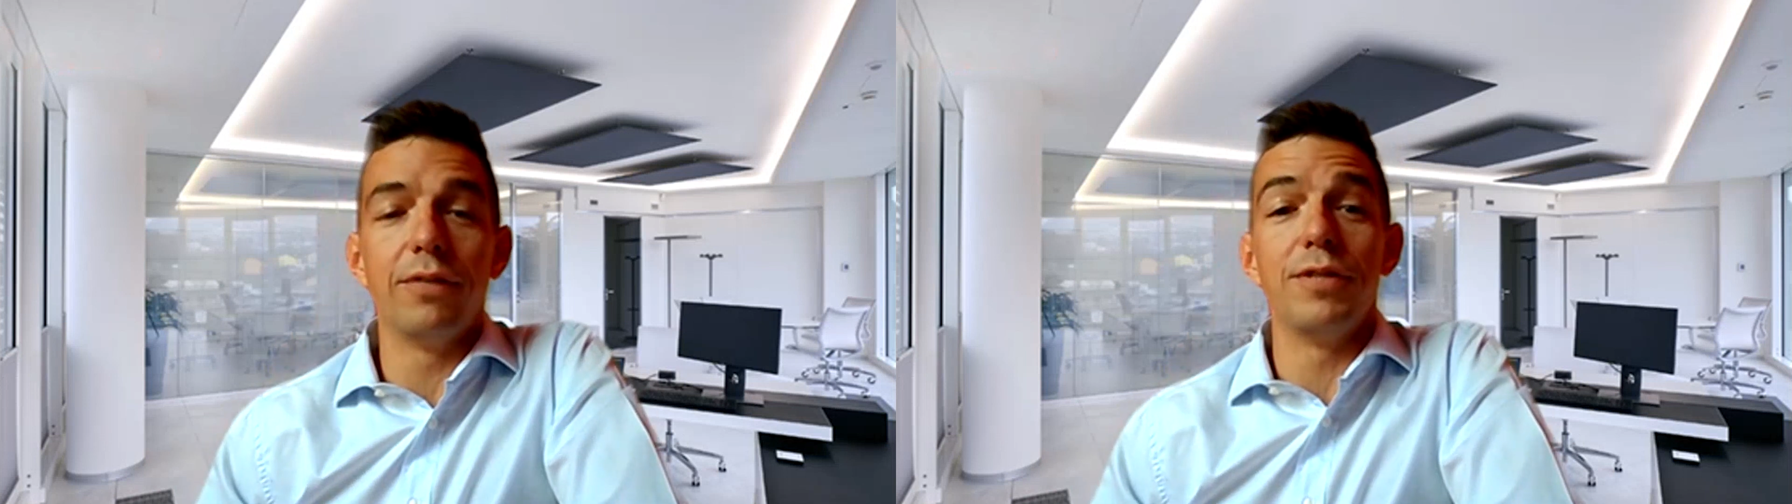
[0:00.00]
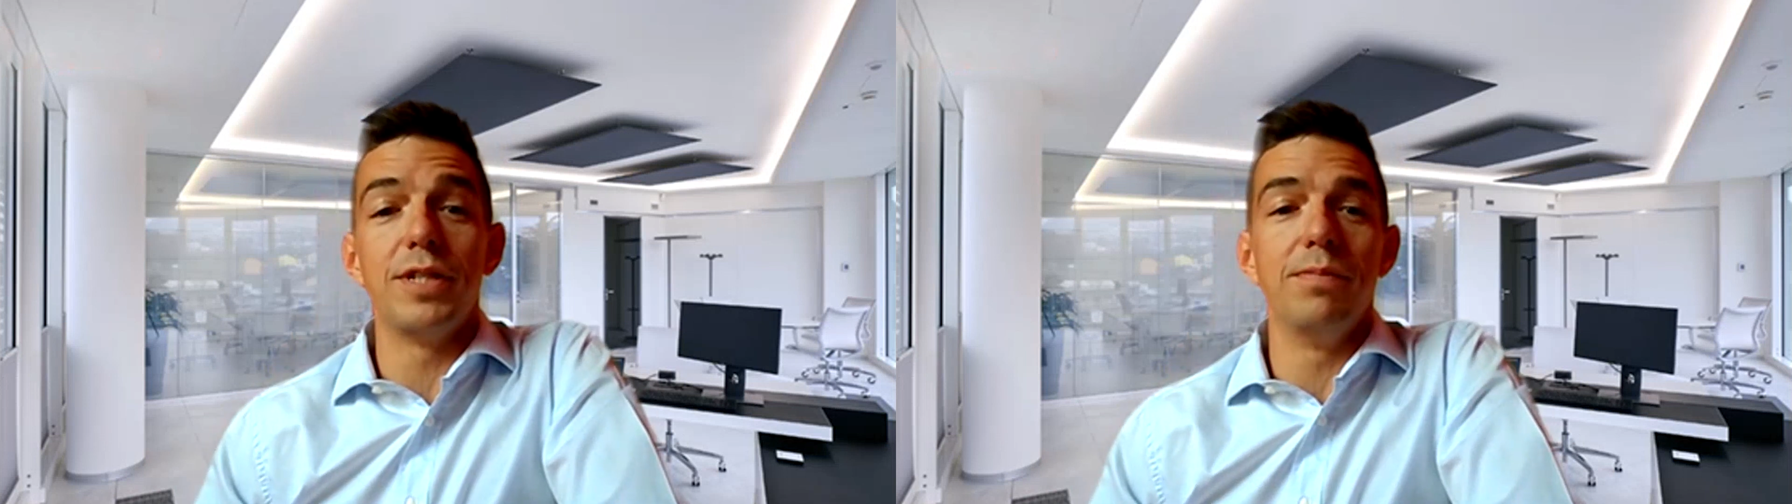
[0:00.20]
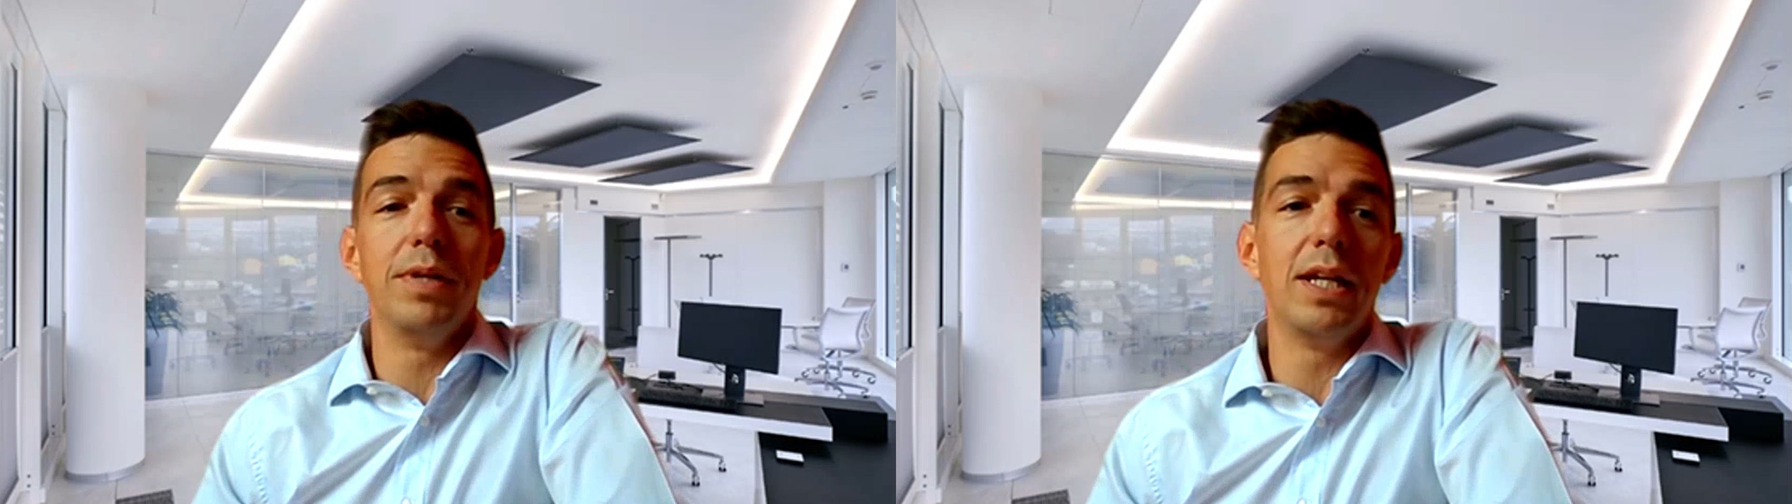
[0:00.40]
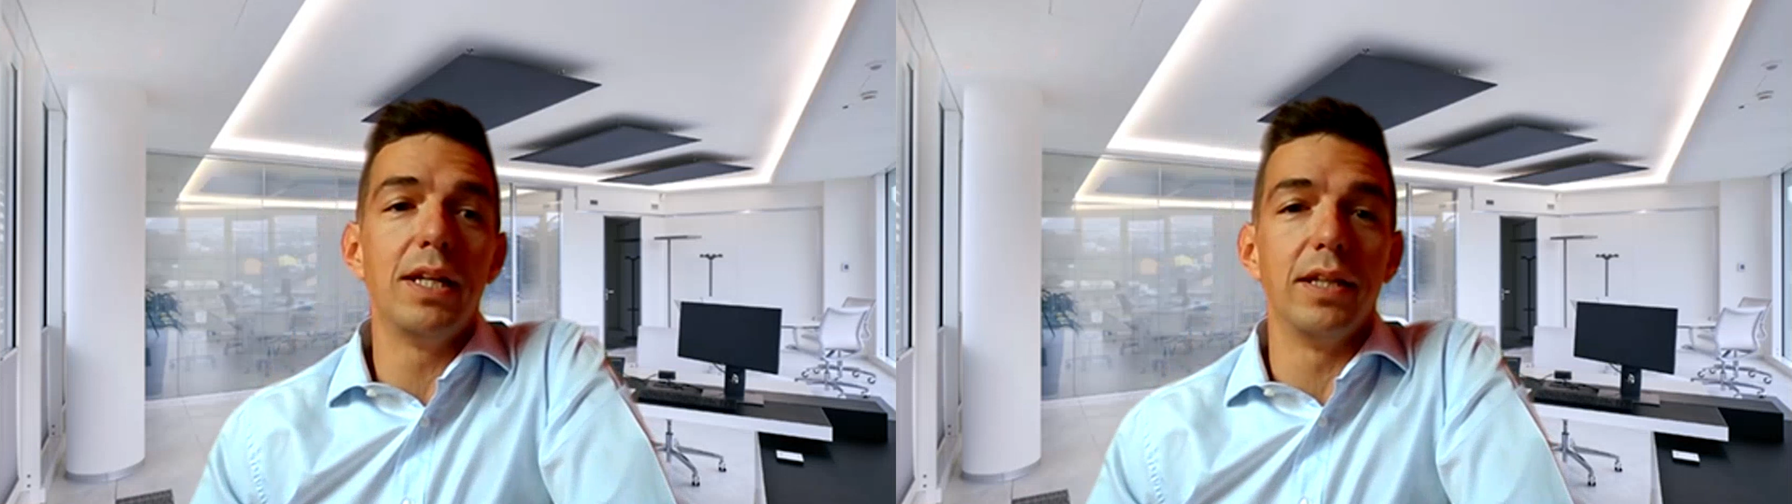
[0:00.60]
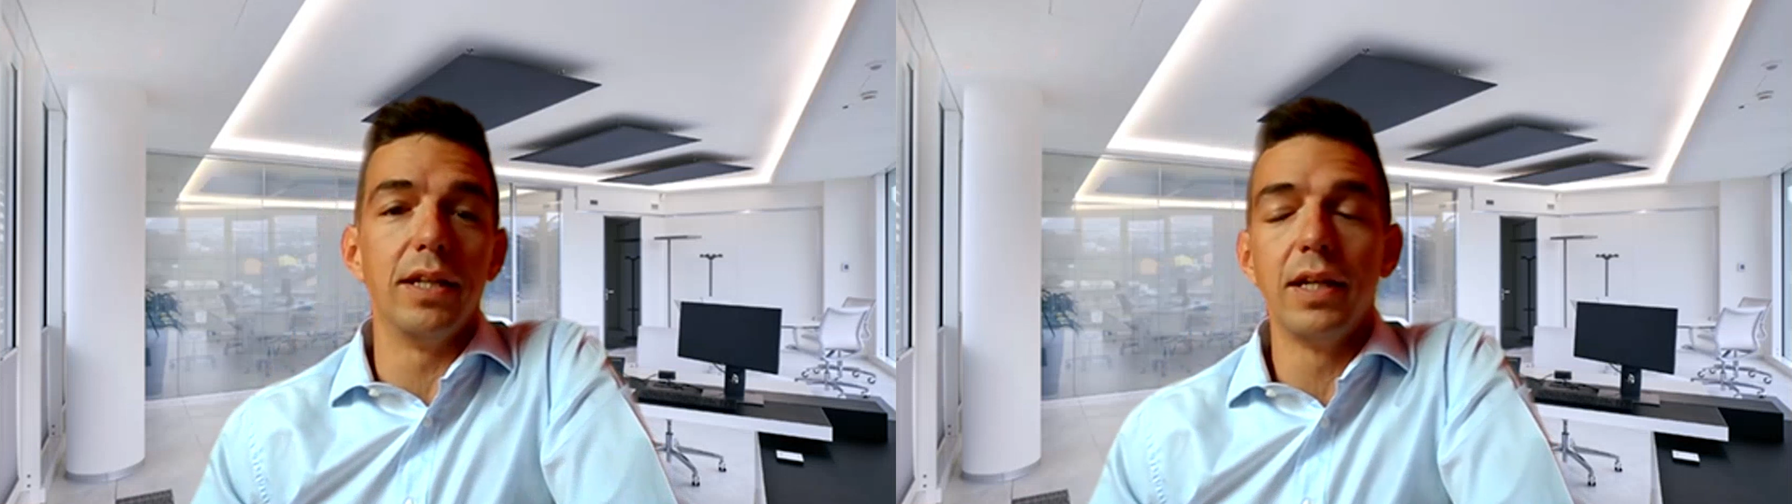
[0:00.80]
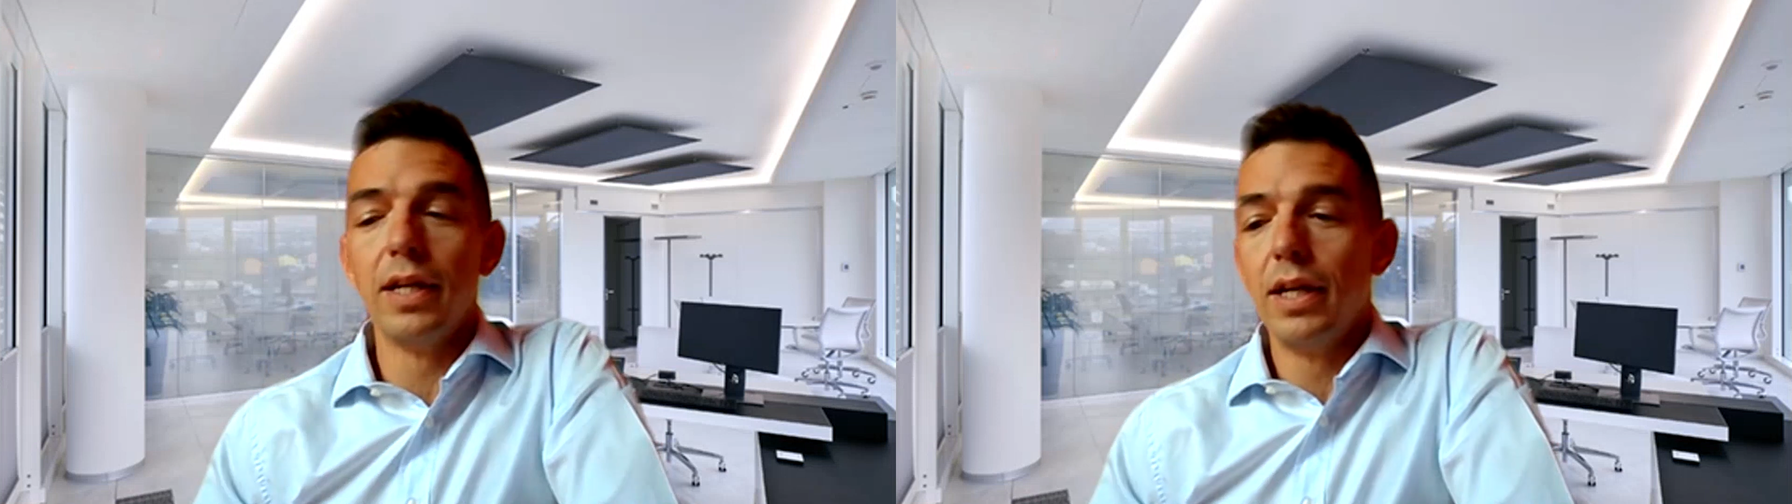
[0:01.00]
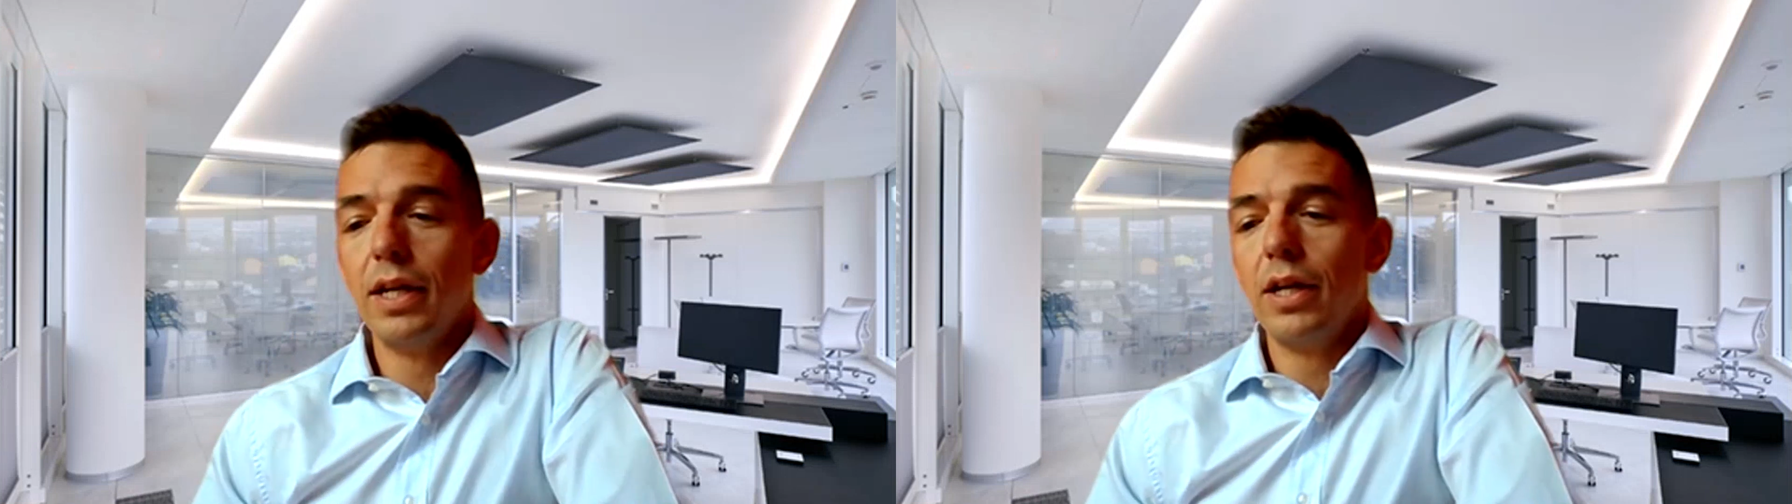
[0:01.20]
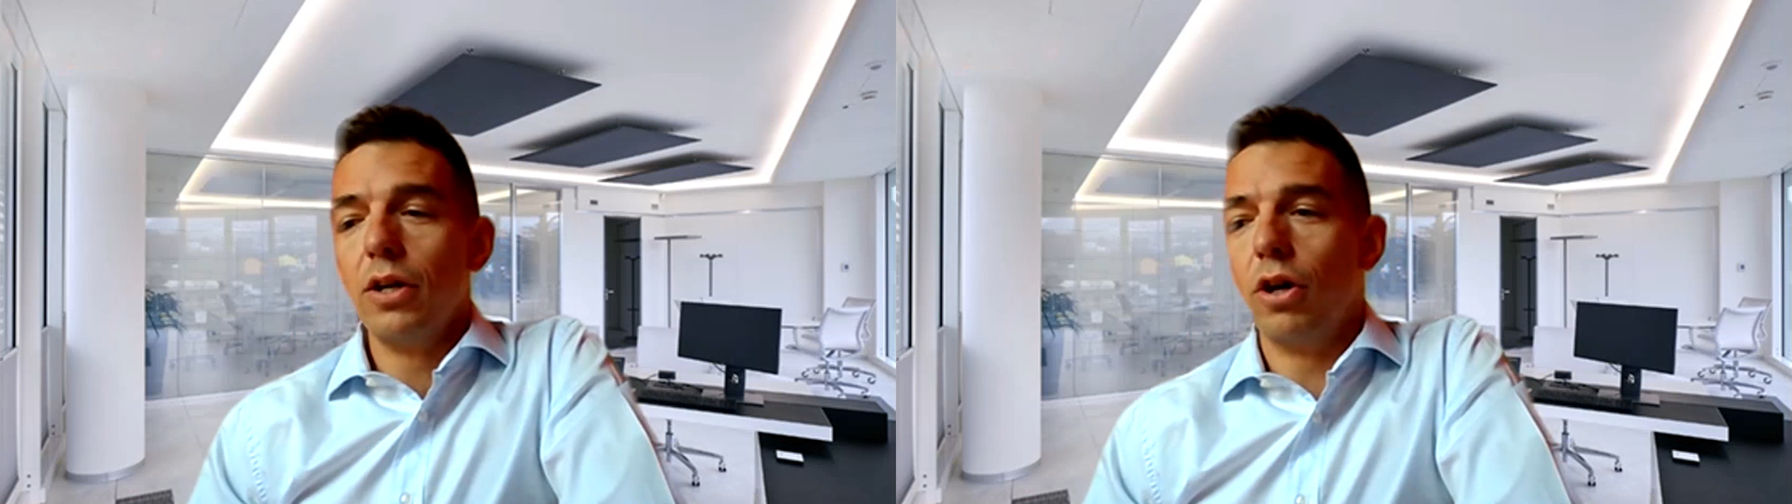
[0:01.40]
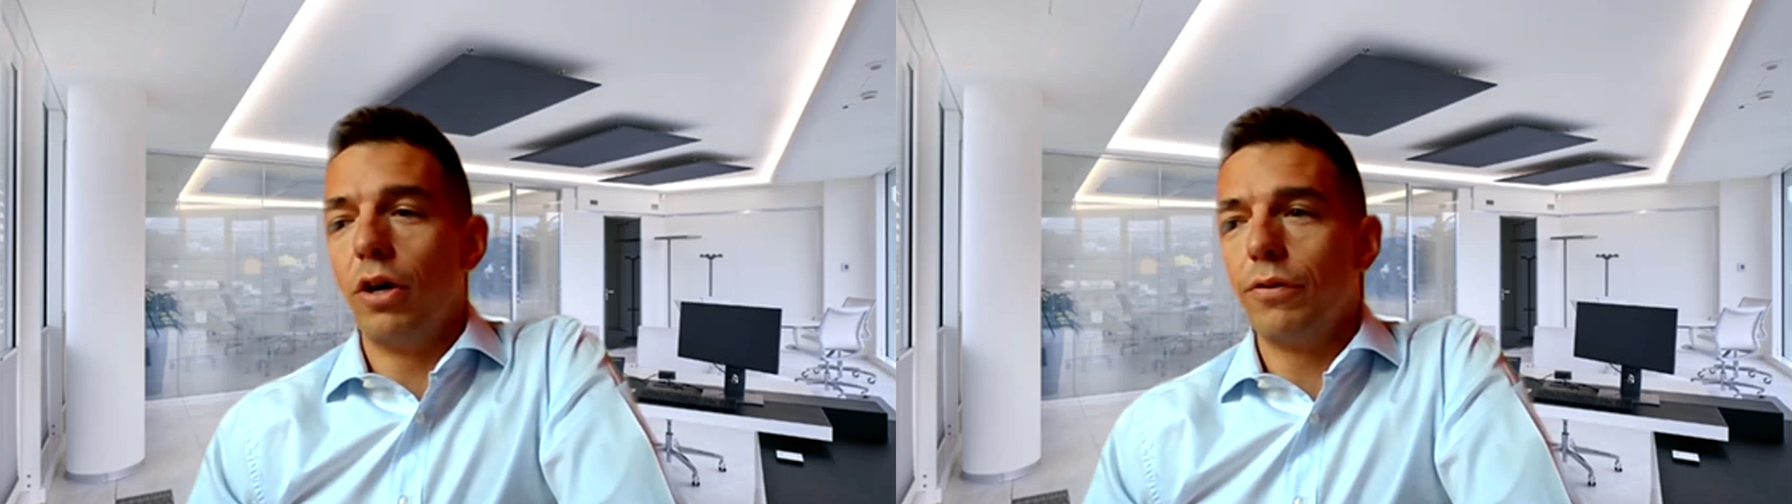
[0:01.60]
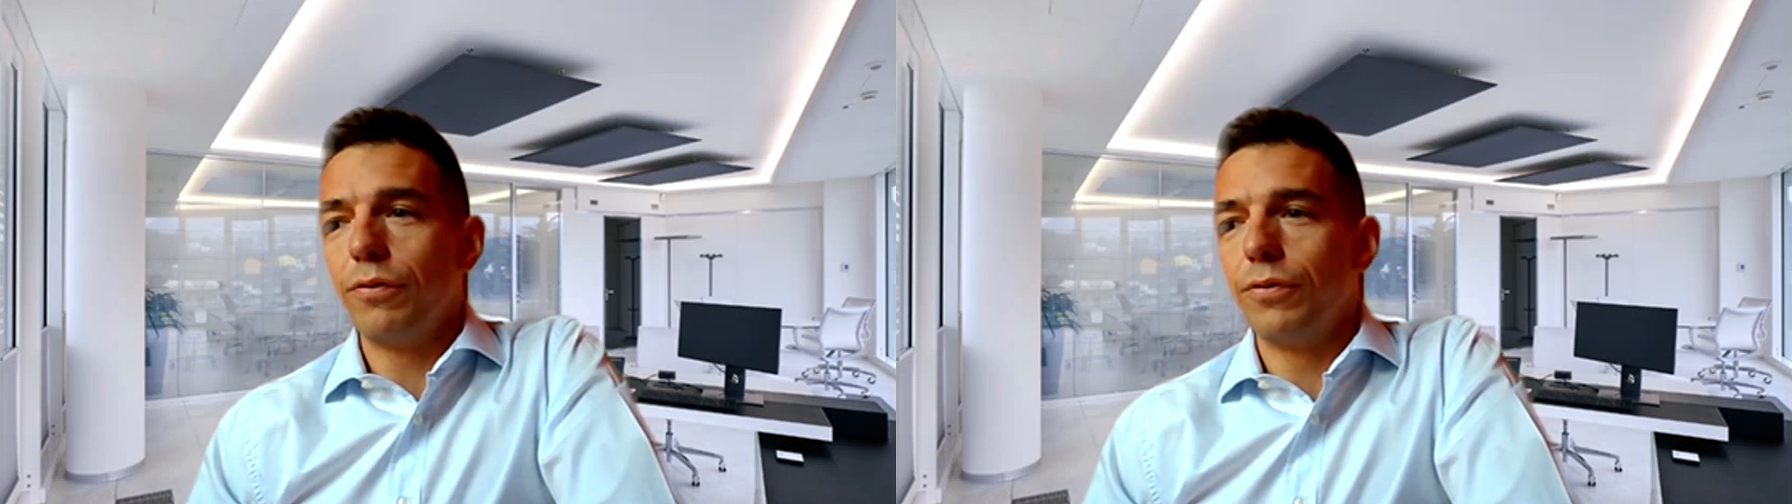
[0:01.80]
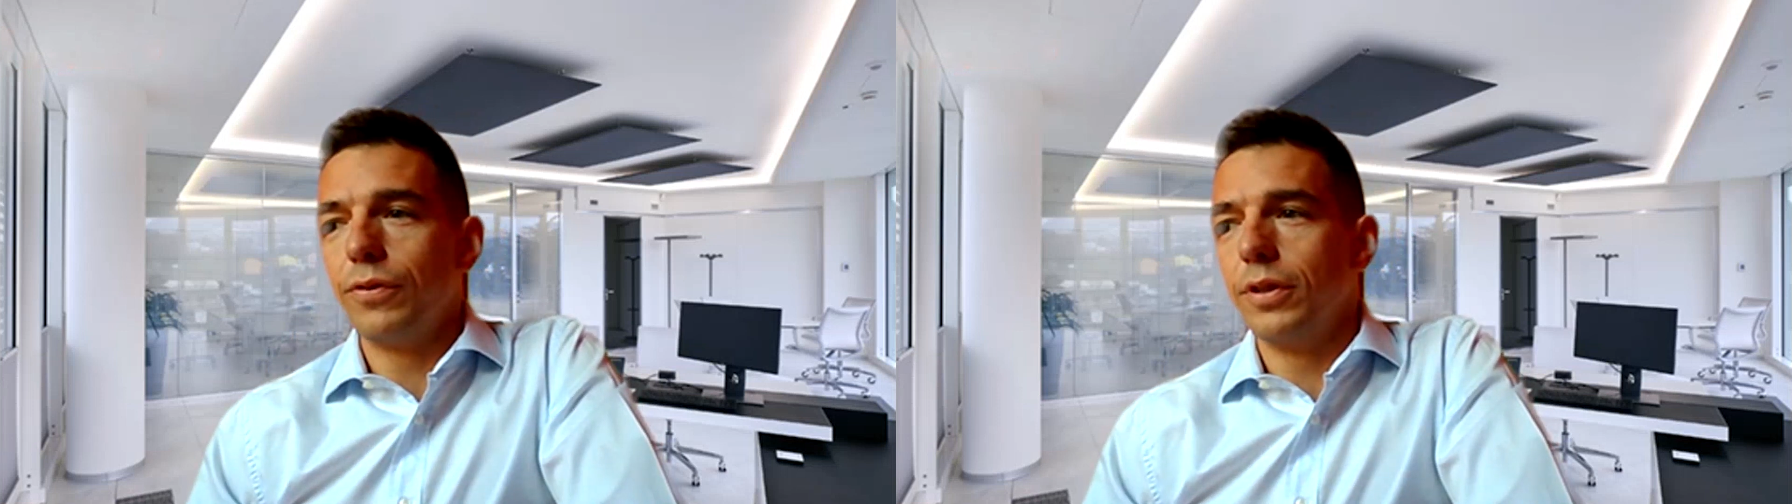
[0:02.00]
the feasibility of